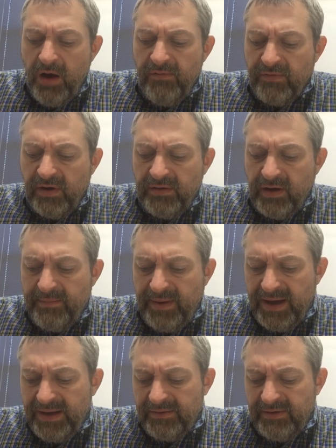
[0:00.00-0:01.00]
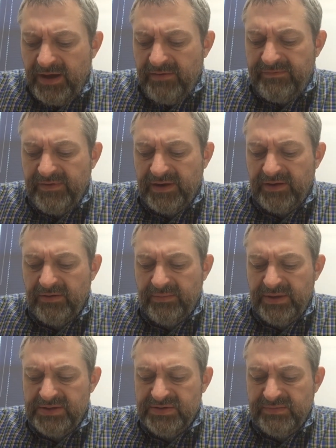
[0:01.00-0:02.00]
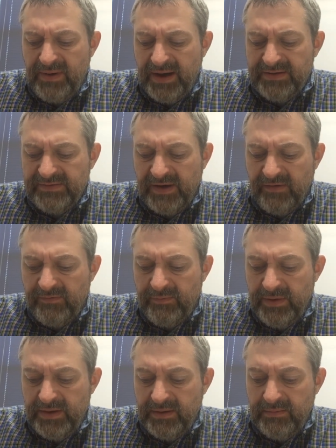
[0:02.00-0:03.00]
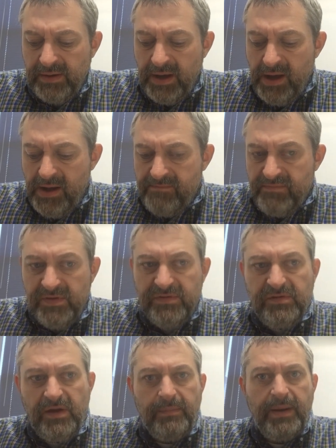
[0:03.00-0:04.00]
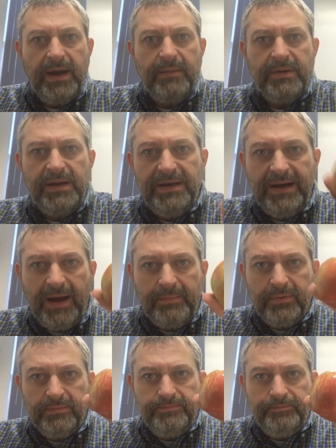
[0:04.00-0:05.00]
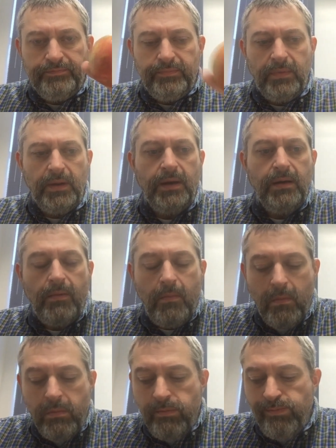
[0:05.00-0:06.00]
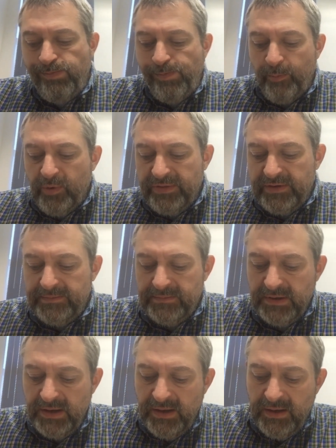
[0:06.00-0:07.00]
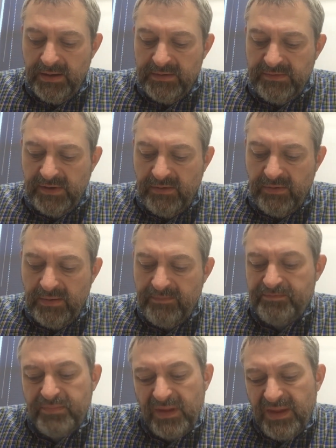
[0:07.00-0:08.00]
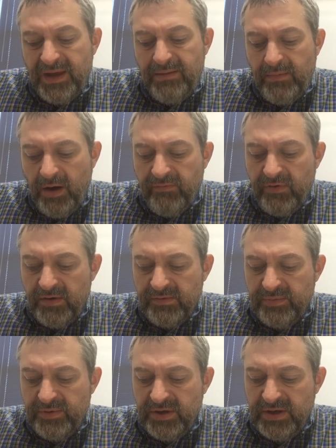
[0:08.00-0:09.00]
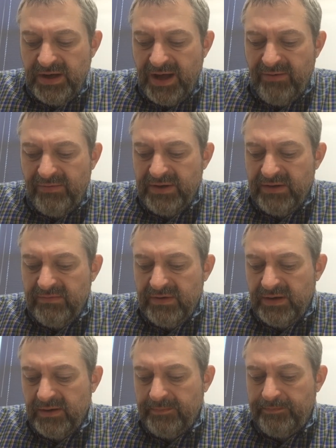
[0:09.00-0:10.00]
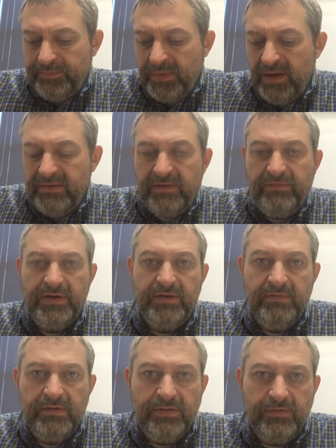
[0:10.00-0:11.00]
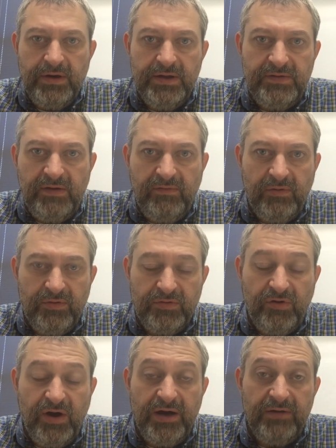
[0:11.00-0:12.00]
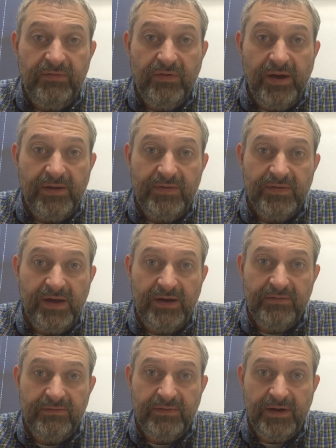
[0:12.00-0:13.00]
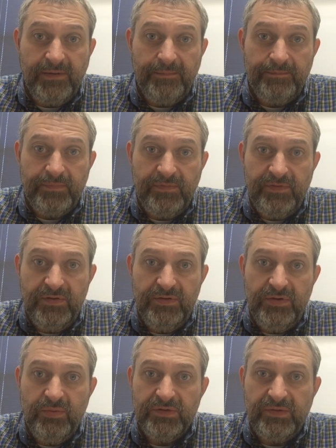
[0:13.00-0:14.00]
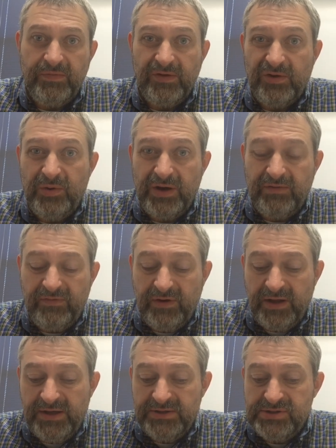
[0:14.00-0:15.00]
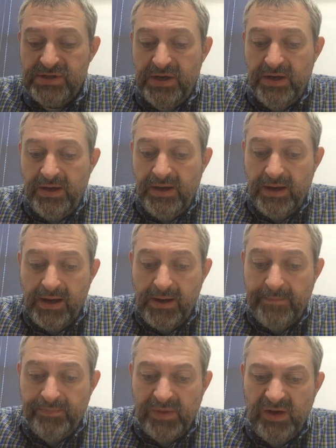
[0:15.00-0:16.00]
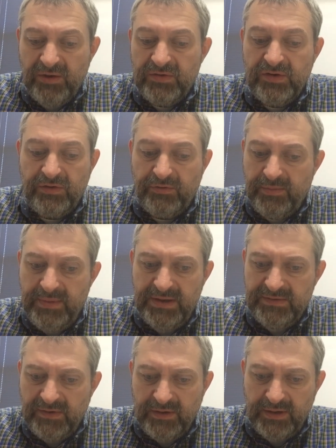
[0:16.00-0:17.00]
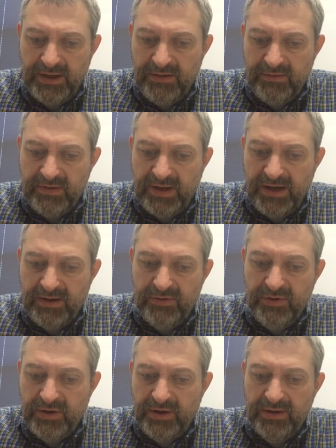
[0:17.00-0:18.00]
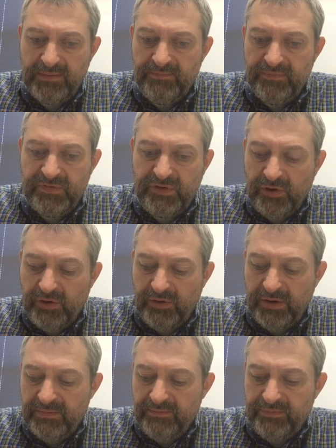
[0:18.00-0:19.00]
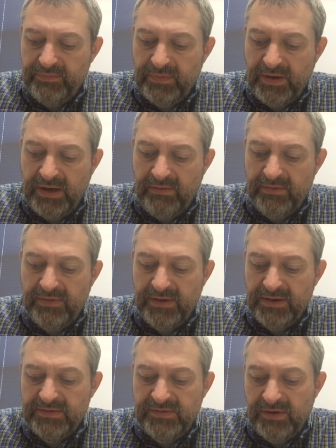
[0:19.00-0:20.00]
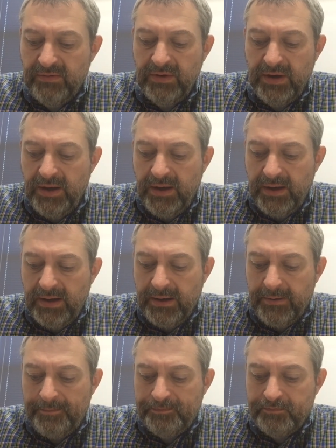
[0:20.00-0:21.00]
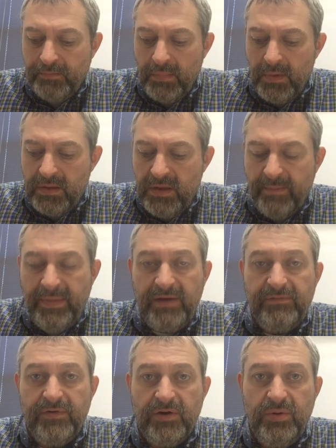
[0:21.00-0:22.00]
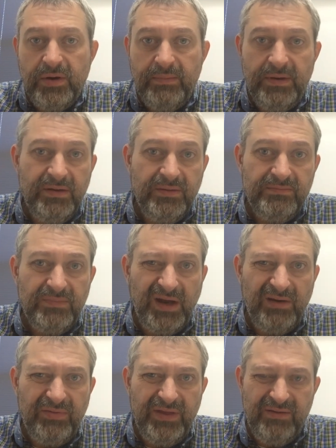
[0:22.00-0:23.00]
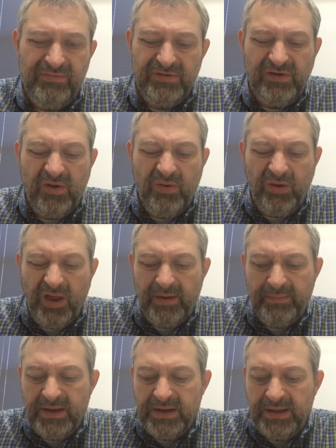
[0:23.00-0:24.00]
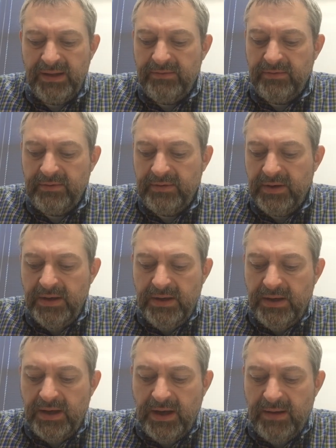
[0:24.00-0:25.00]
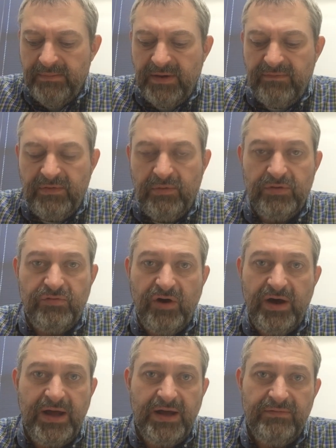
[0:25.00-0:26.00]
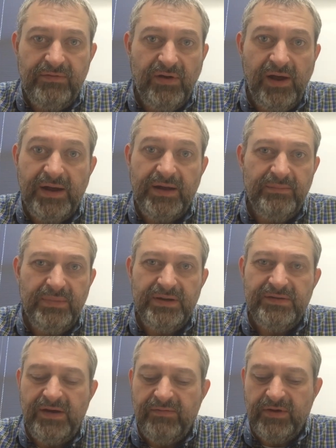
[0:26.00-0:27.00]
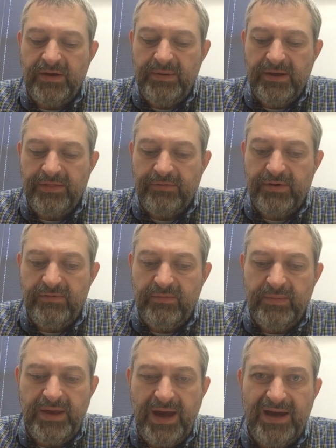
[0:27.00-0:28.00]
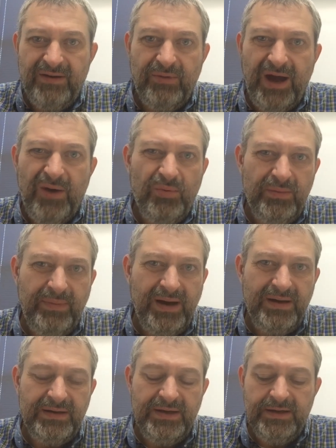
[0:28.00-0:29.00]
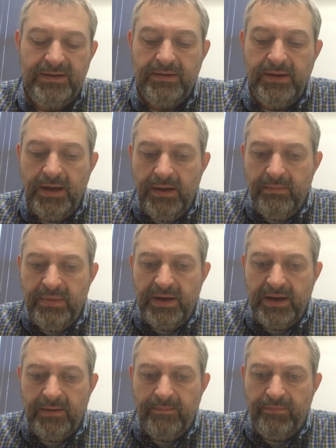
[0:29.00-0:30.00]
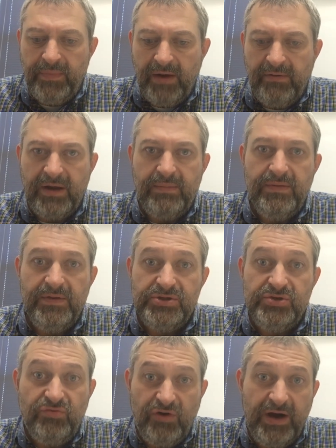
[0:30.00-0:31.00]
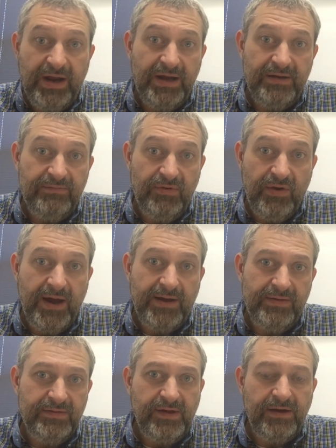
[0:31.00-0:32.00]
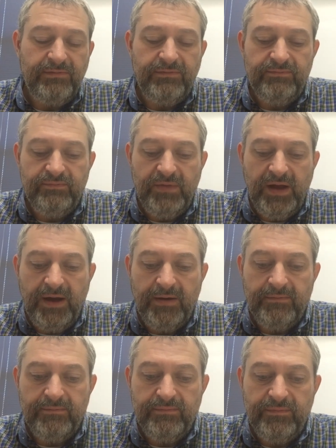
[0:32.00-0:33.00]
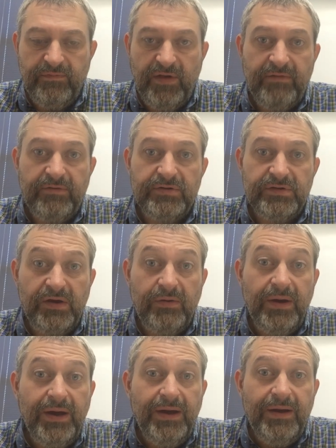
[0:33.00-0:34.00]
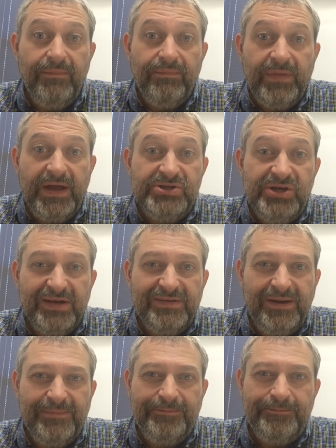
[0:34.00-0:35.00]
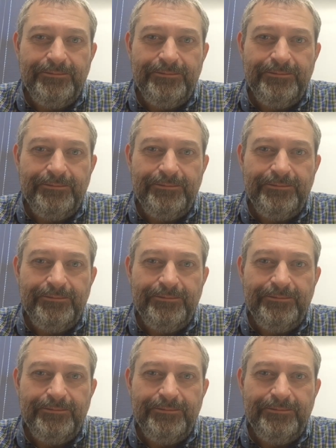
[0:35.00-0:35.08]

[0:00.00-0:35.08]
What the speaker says: Overall, not bad. I don't know how filling it'll be just by itself, but it's not bad. I'm going to eat an apple with it. So, yeah, overall, it's pretty good. I would give it, I'd definitely give it a 3. It's definitely worth trying. If you like this kind of food, you want something quick for lunch, it only took 3 minutes altogether to kind of cook and stir and everything. So, not bad for a quick meal. I don't think it was a whole lot of money either. Definitely worth trying out if you like it, but it's definitely going to be a 3 for me. I wouldn't buy it again. But I recommend that you try it out if you like this kind of flavor. So, catch you next time.